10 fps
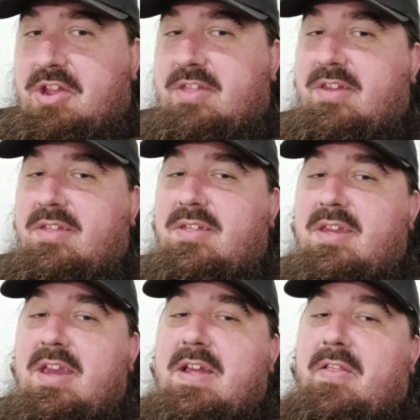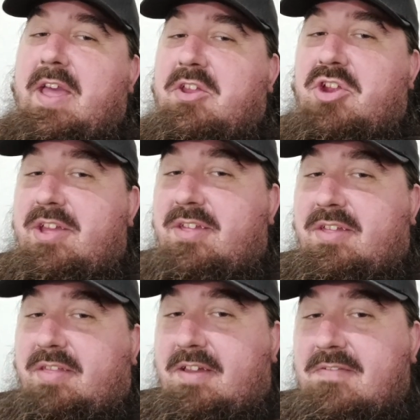Jesus. Like,
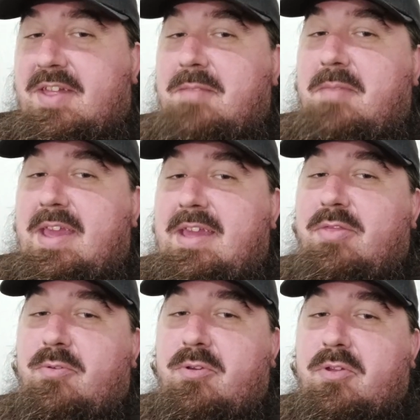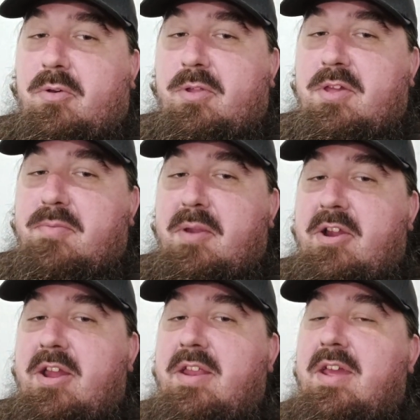Jesus lives in me through his Holy
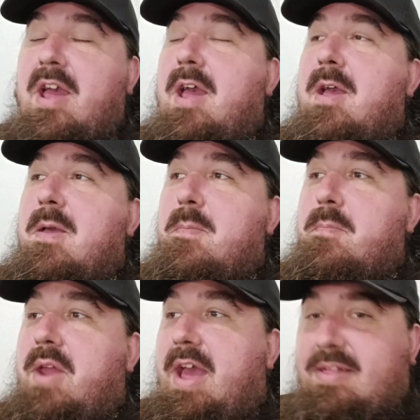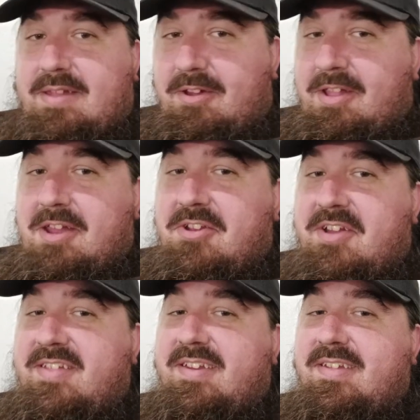Spirit, but I still need
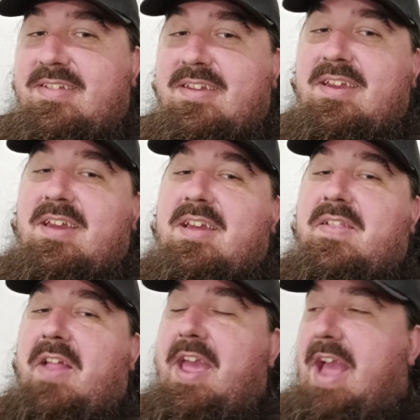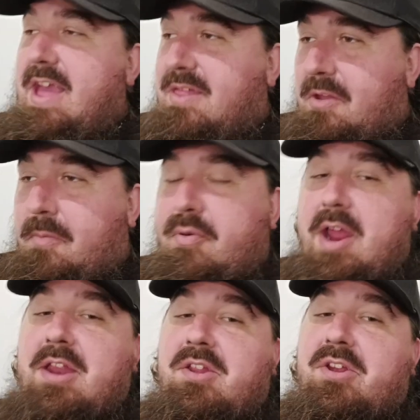Jesus. Like, I still
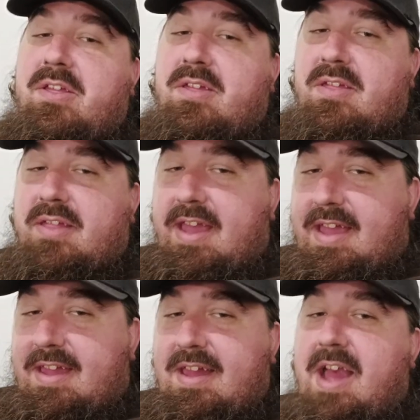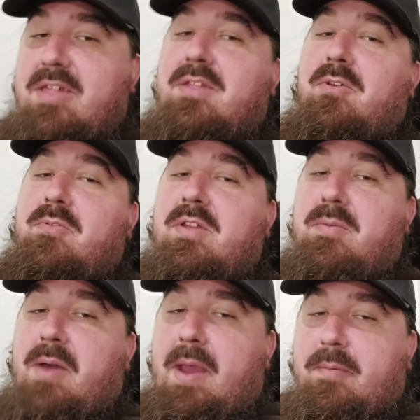pray to Jesus. Like, I still read
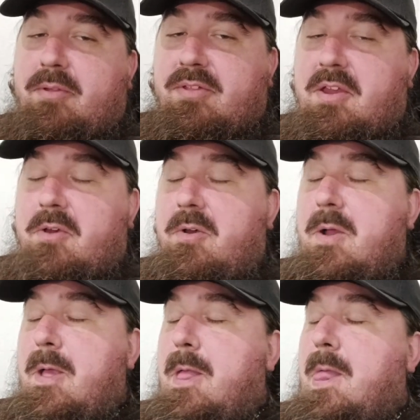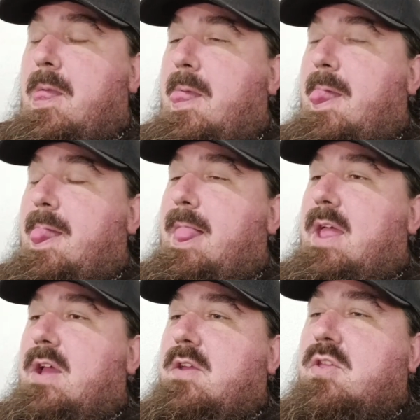the Bible, so
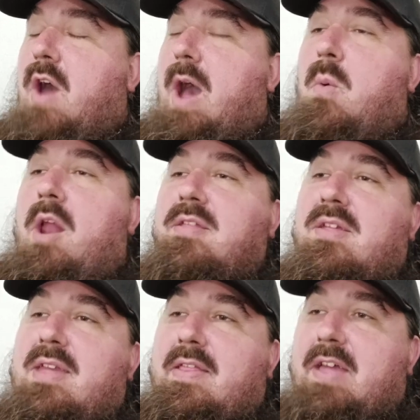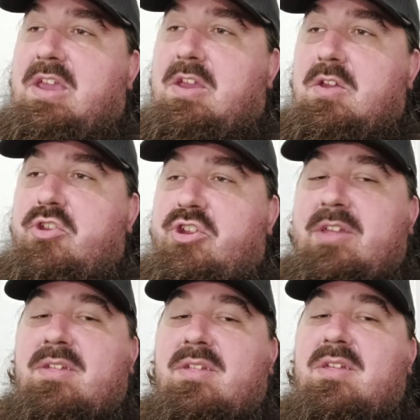I wanted to say, like,
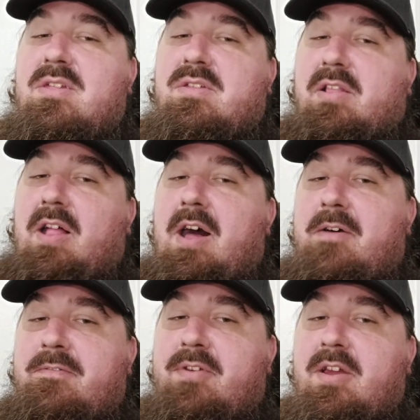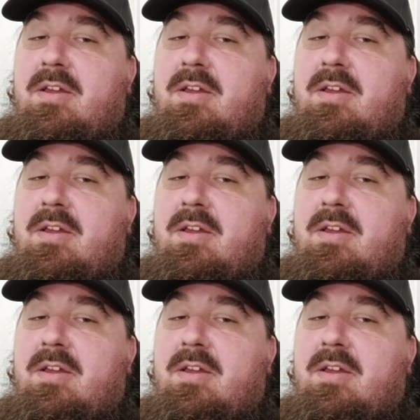Jesus is love,